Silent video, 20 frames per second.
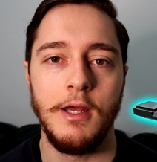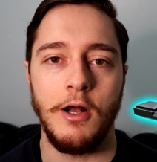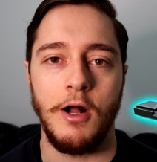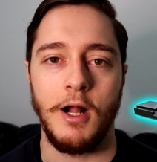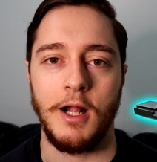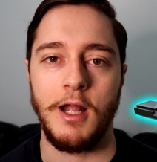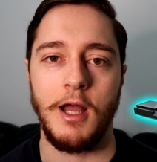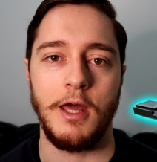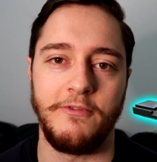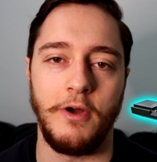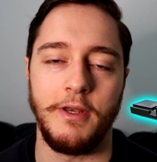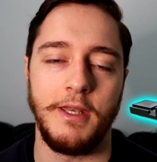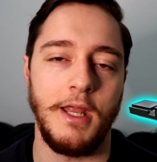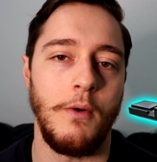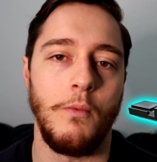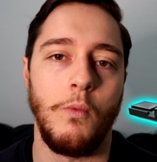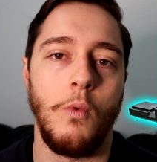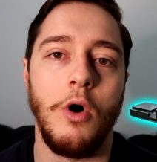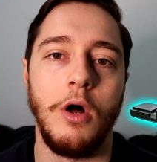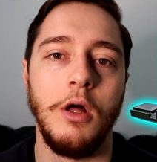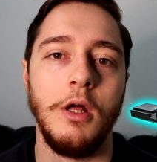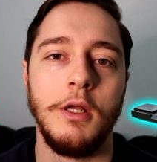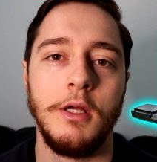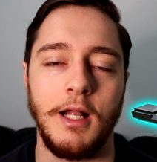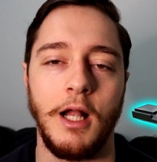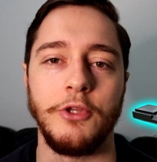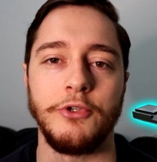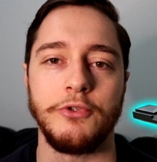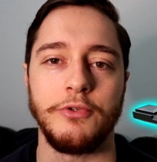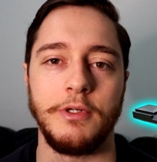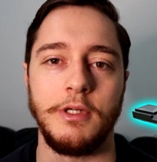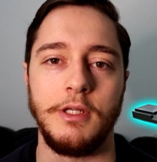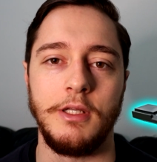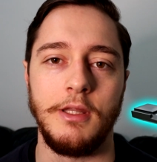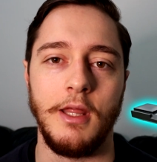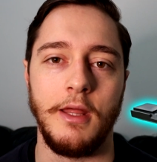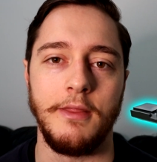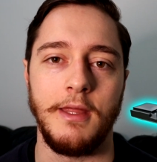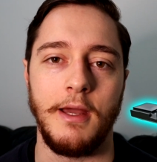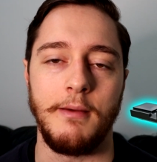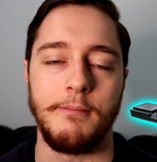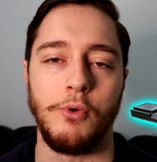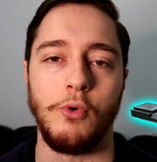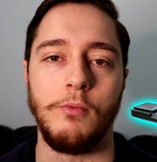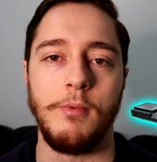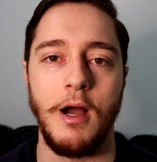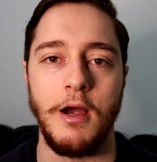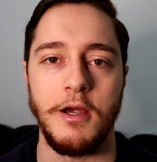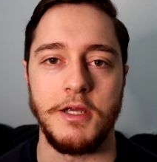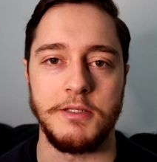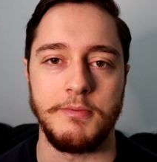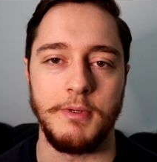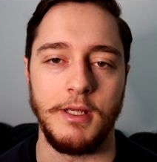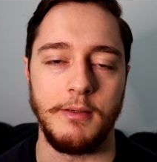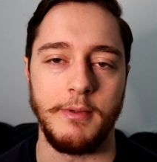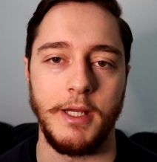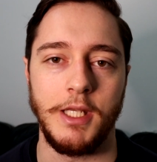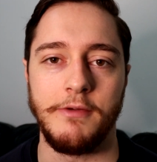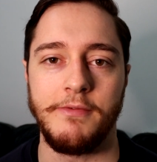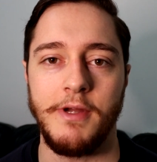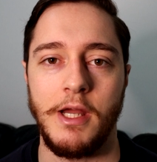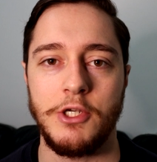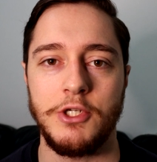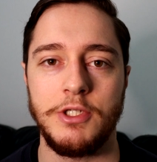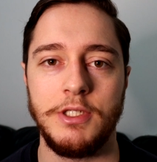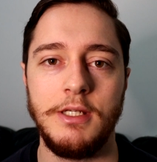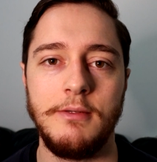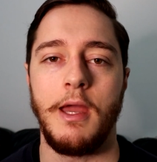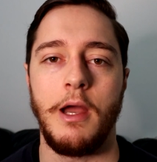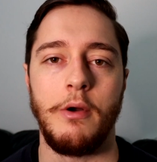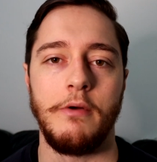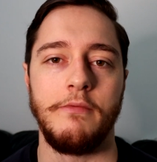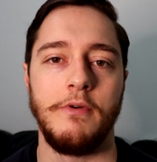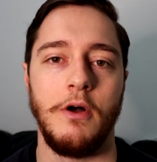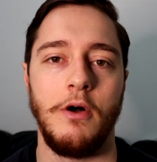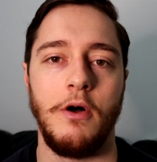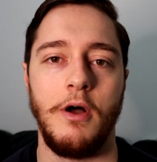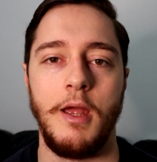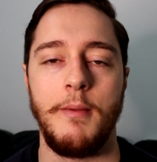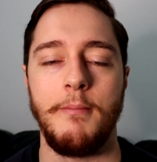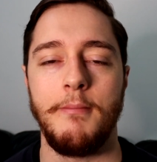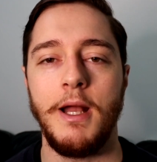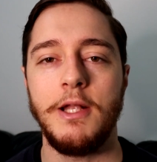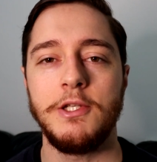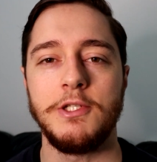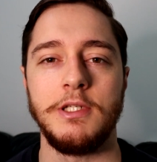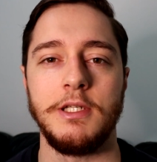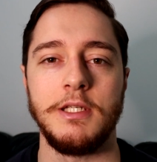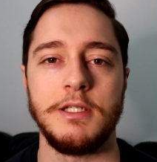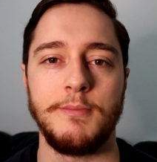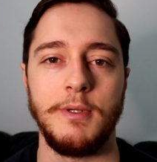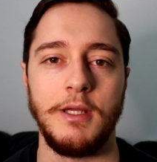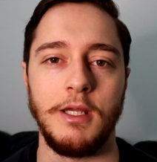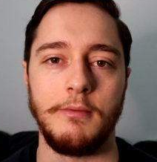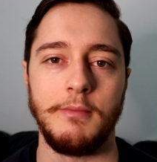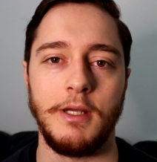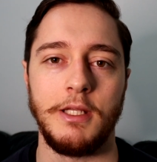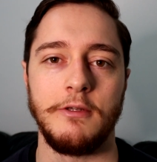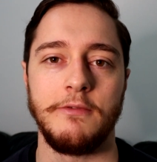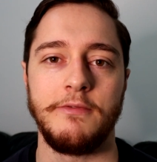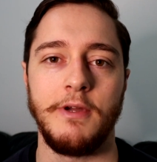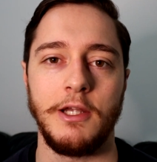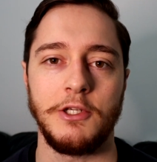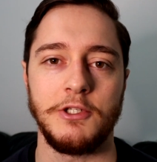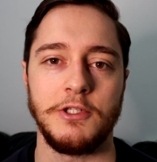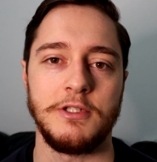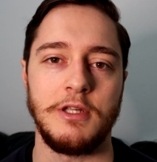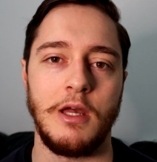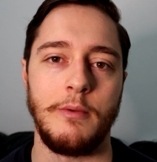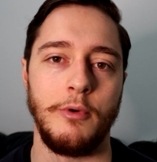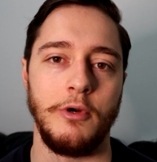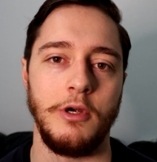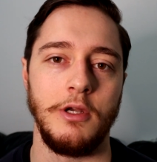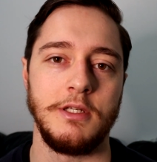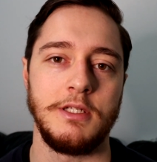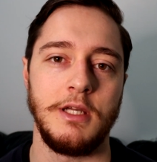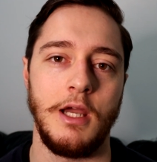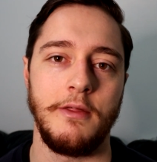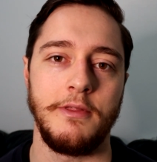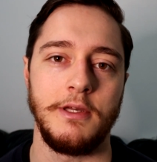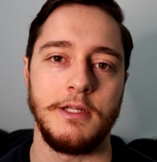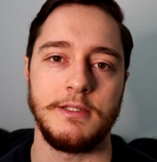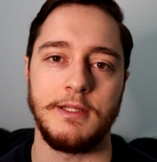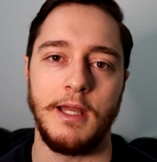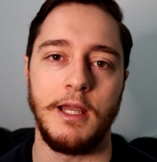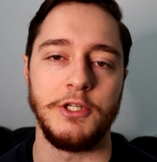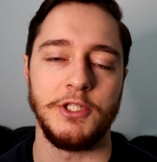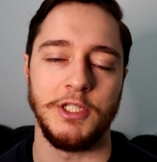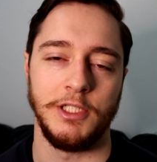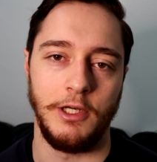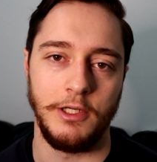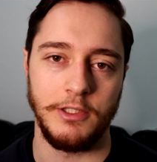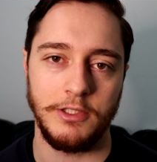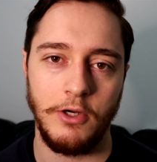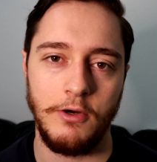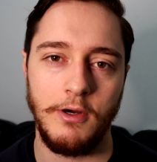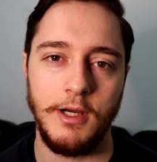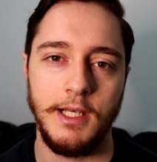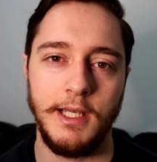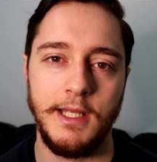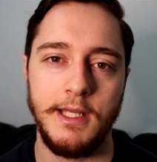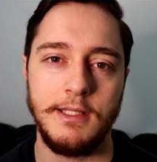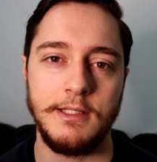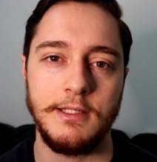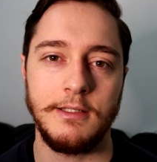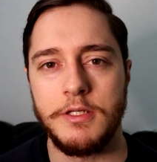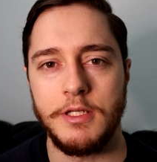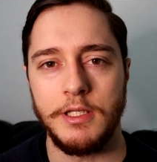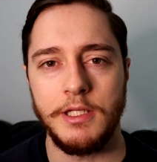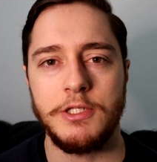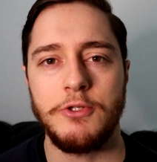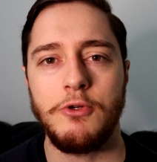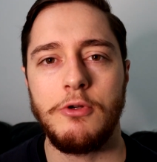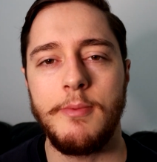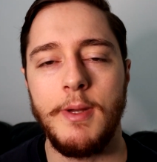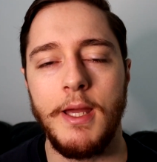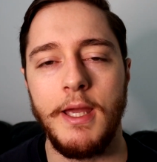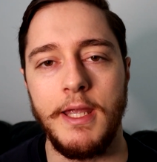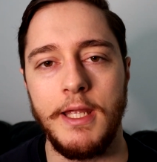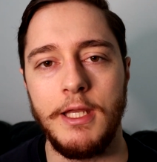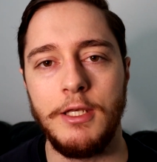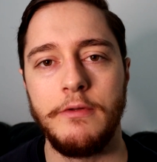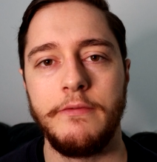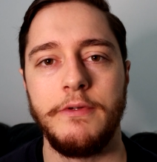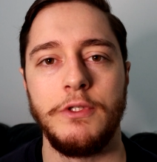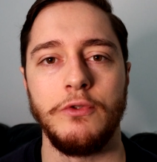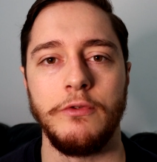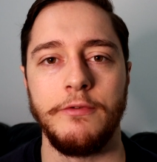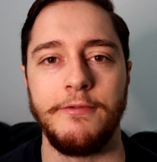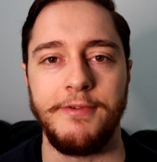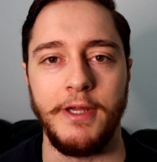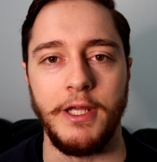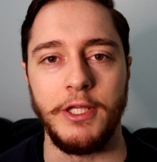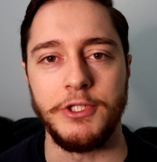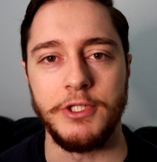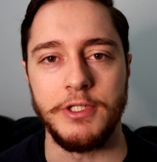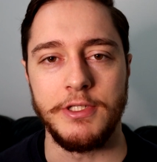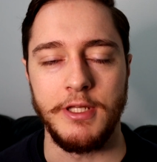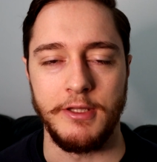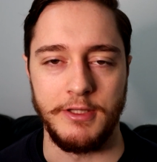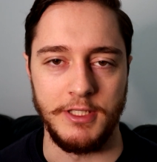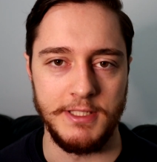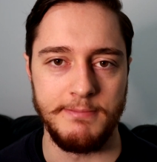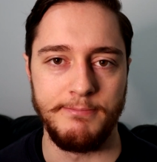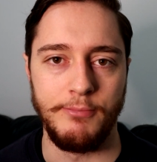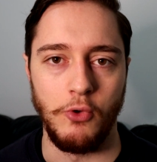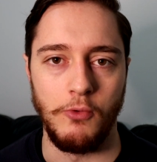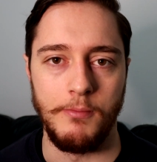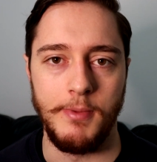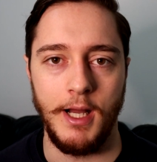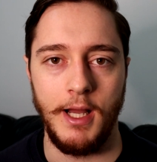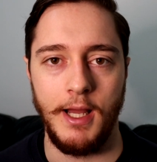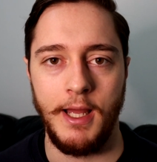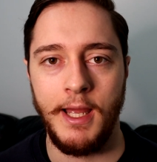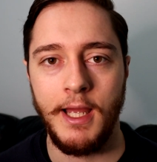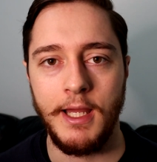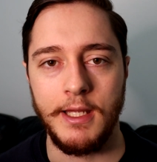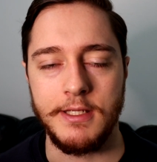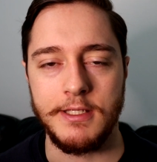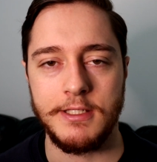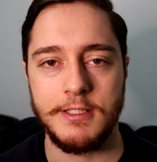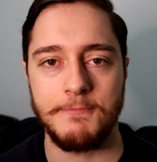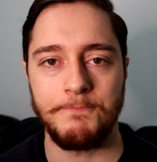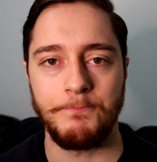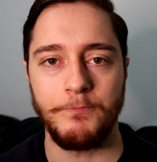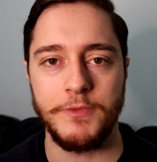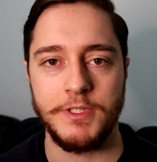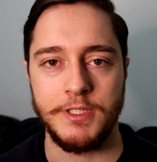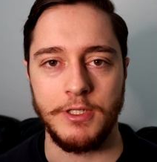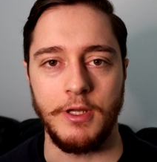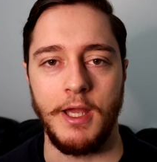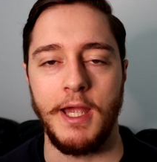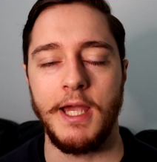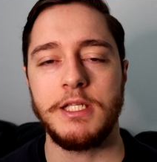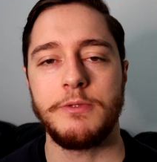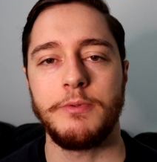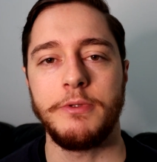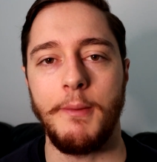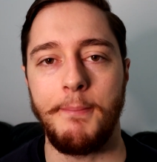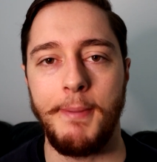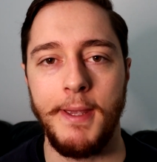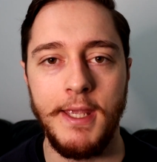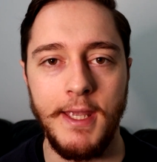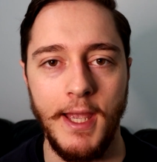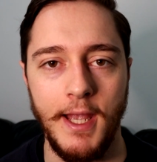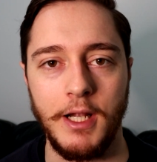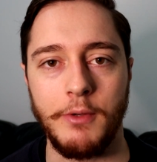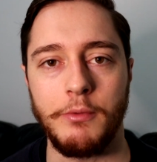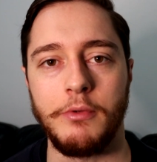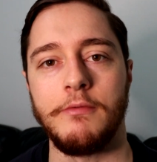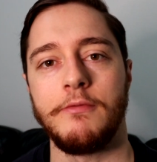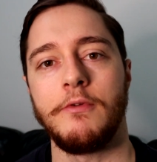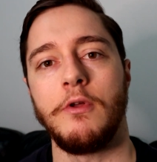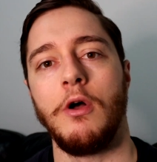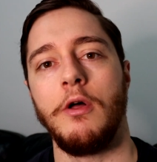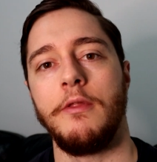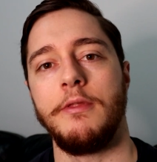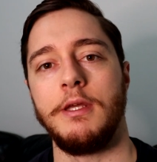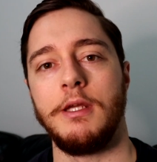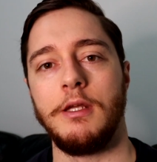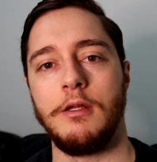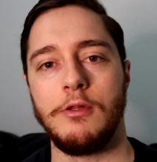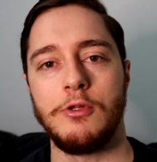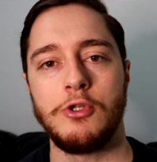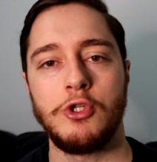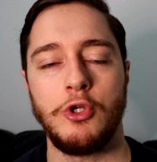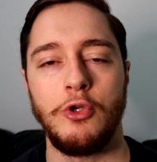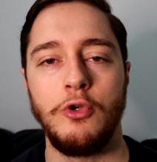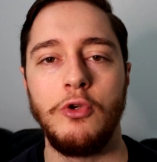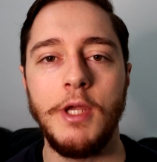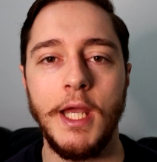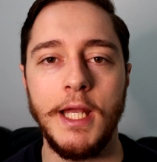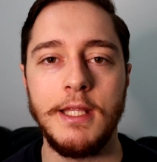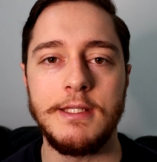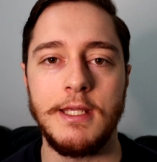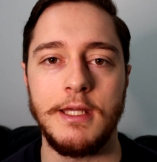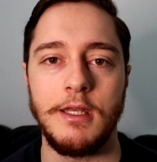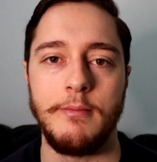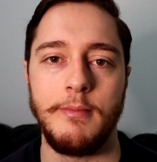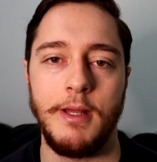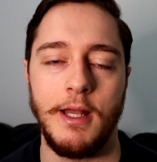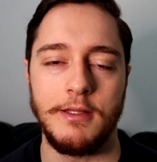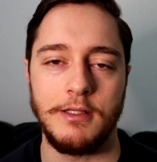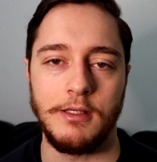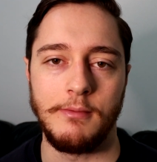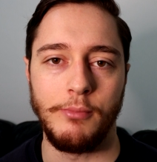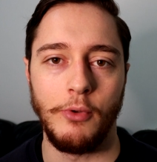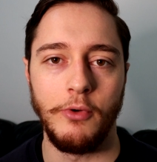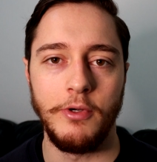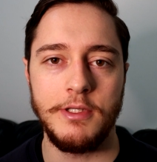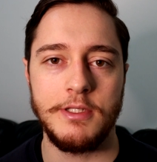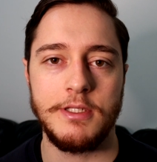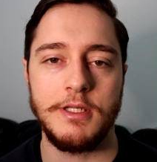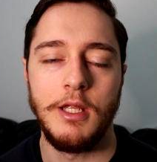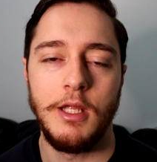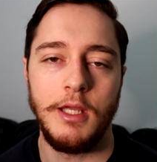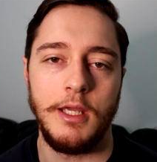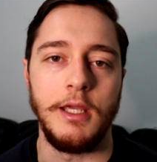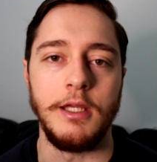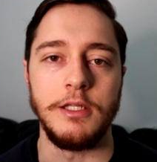I can't find out what country that bull bar is being manufactured in. However, I imagine it's being manufactured somewhere in Southeast Asia, like Thailand. So let's talk about individual features that this bull bar has. So as with the P8, we've got the 2 antenna mounting points.